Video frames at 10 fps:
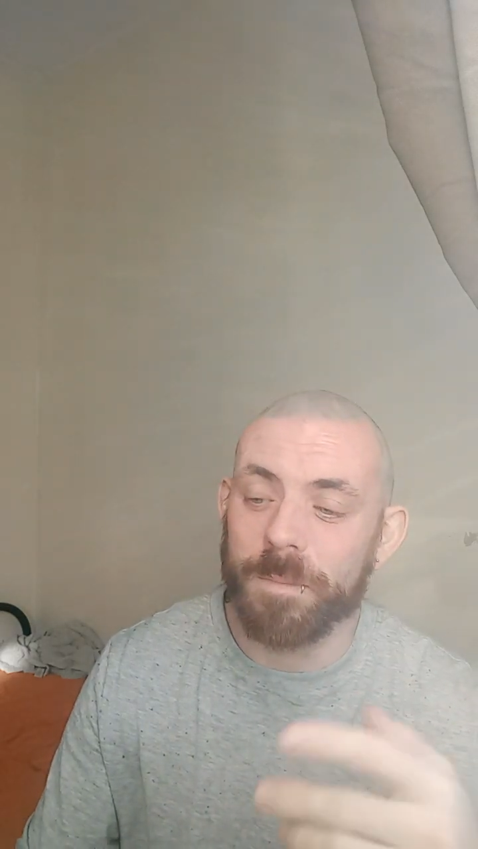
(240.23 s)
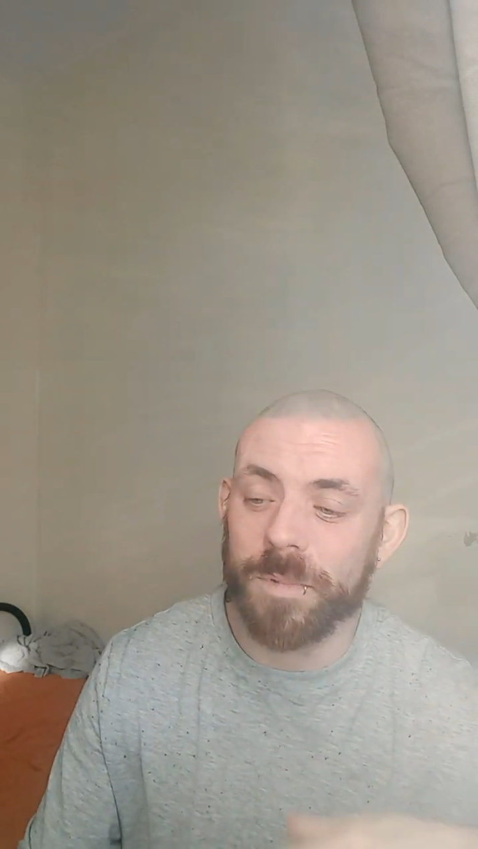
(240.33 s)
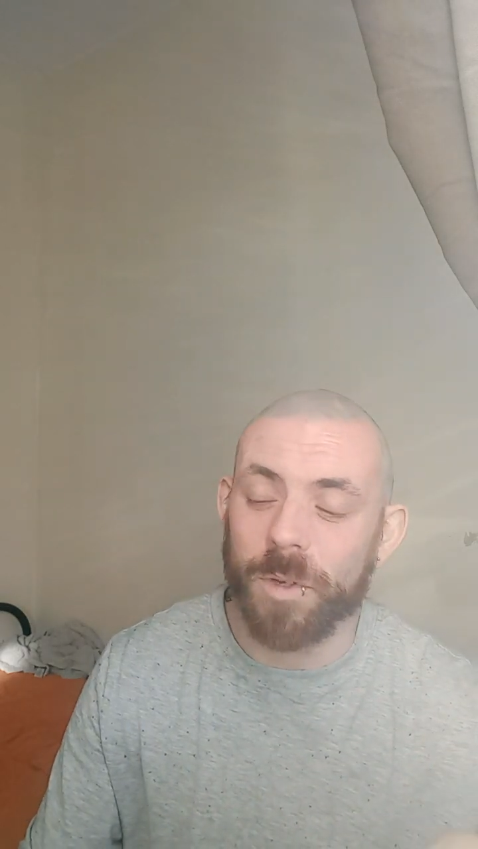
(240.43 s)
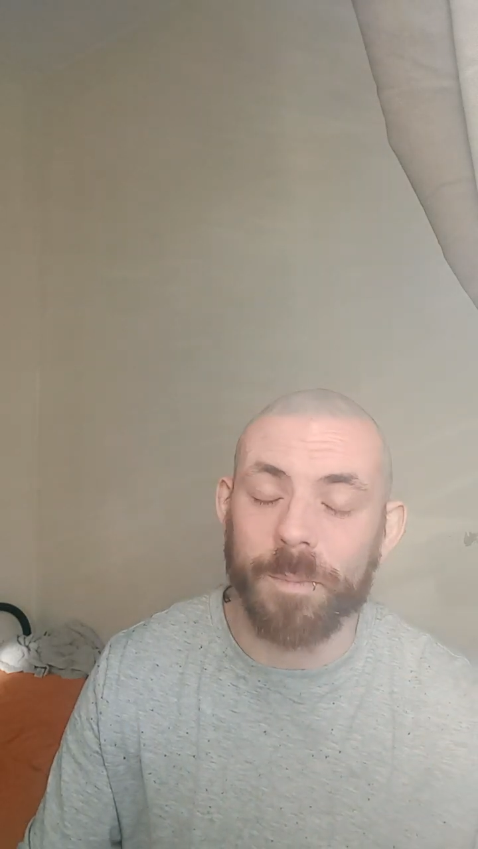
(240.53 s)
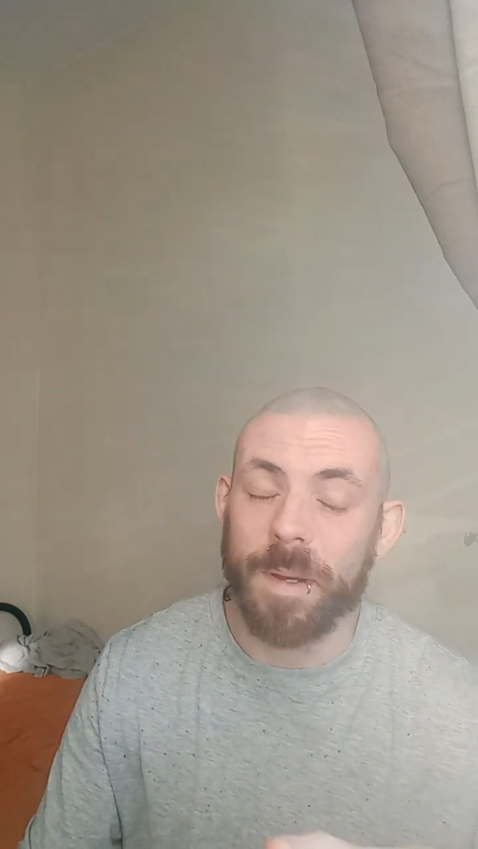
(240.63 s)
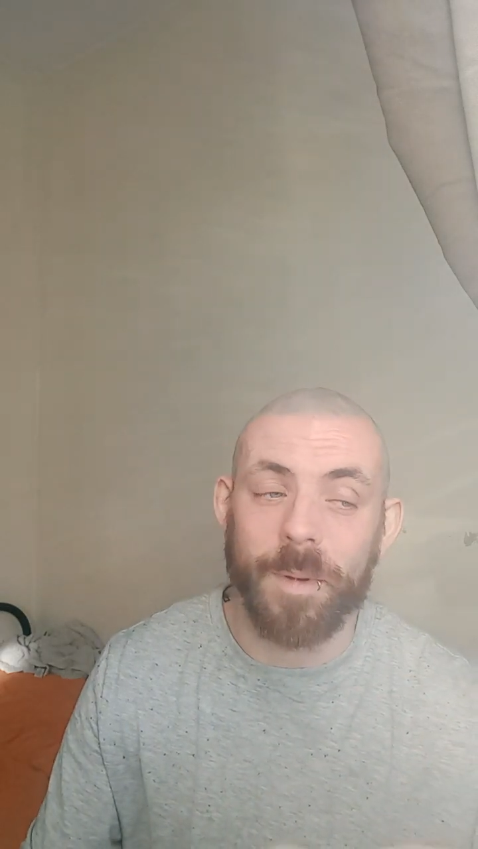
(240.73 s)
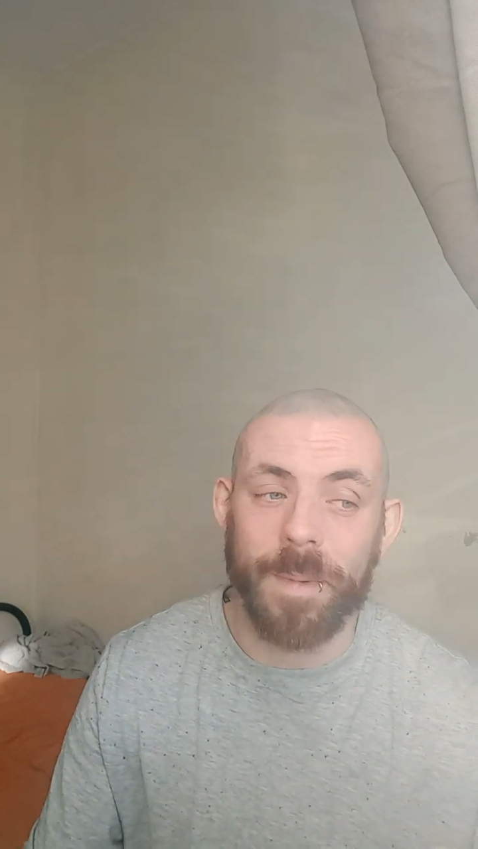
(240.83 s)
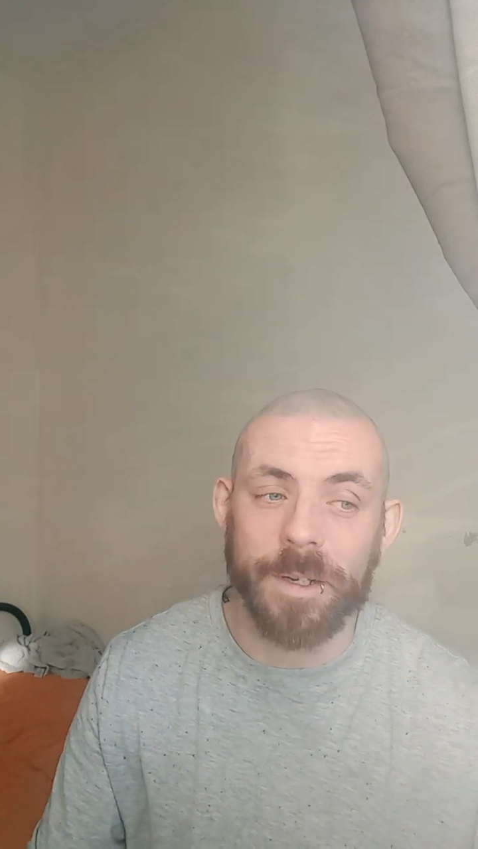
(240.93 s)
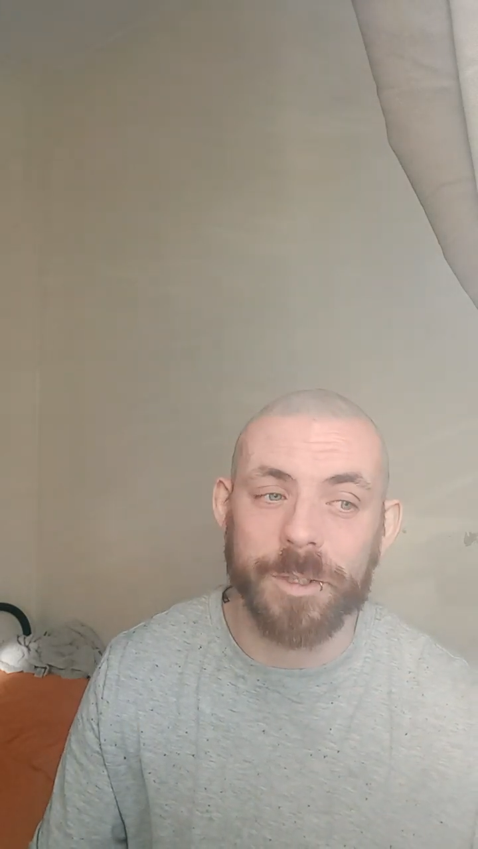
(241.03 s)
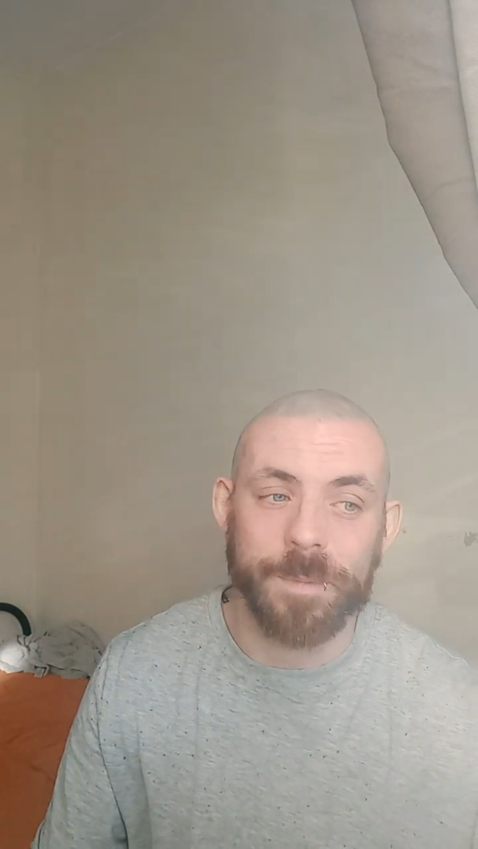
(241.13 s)
Some people
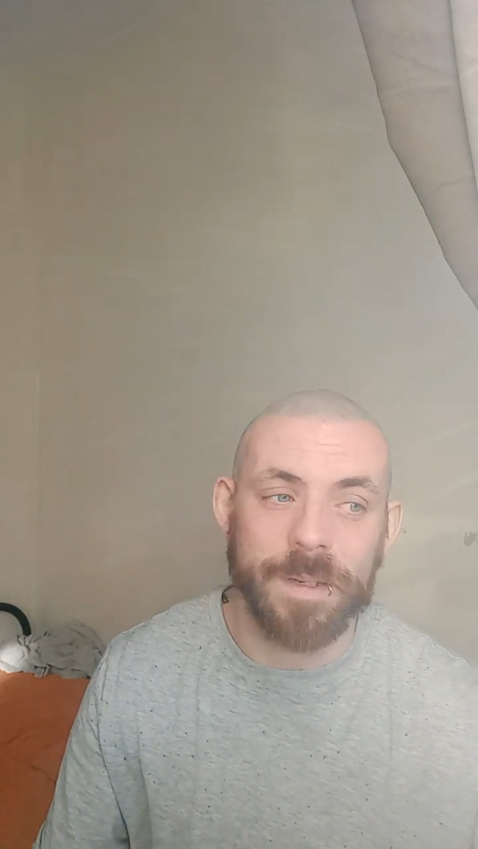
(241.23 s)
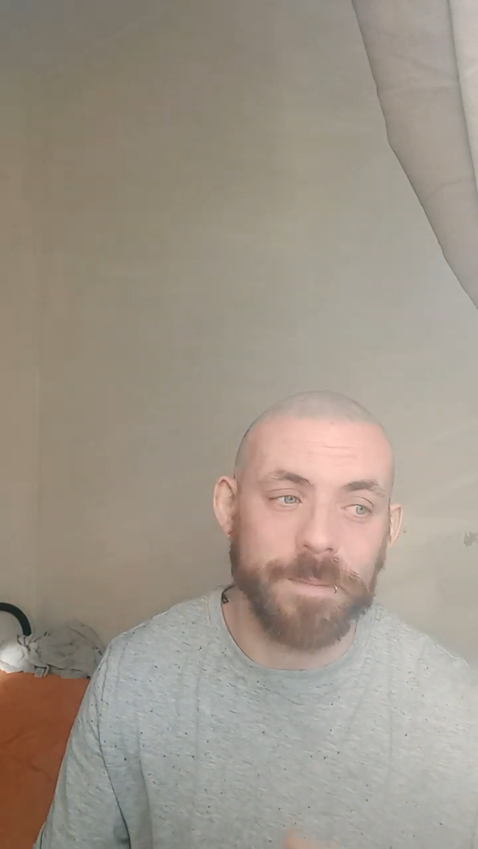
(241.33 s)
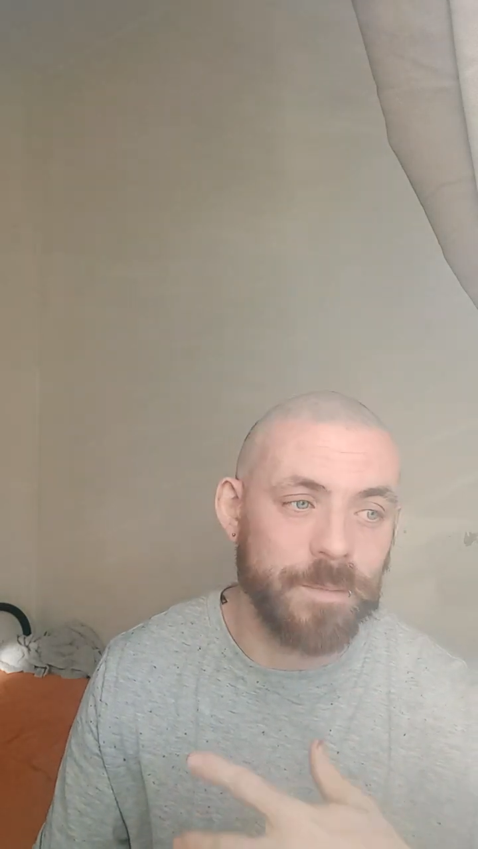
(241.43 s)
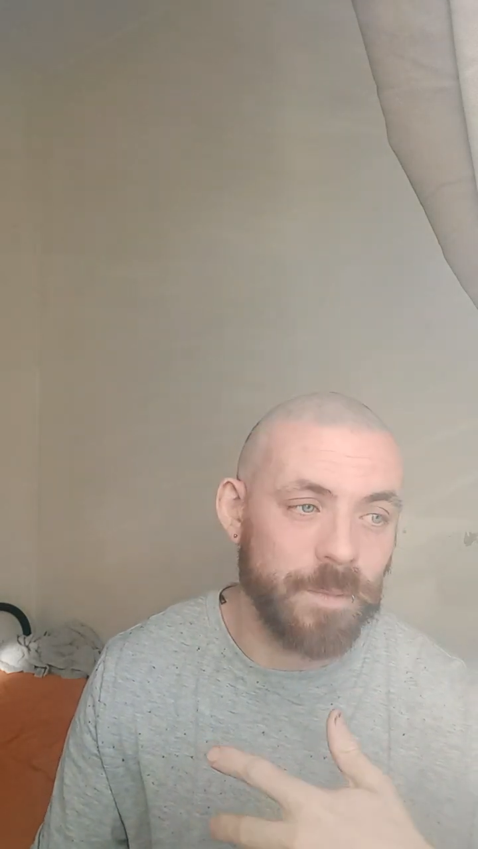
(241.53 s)
might just be